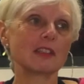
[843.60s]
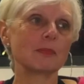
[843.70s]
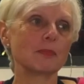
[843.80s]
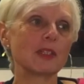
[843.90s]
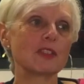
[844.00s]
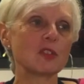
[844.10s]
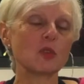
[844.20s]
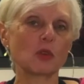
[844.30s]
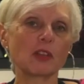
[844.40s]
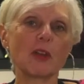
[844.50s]
It's
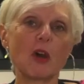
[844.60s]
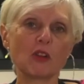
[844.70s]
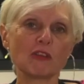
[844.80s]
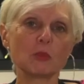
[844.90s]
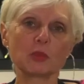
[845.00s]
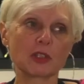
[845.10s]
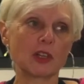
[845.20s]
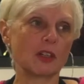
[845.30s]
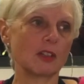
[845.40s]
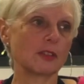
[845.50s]
not a horrible
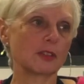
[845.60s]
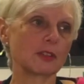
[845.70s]
task.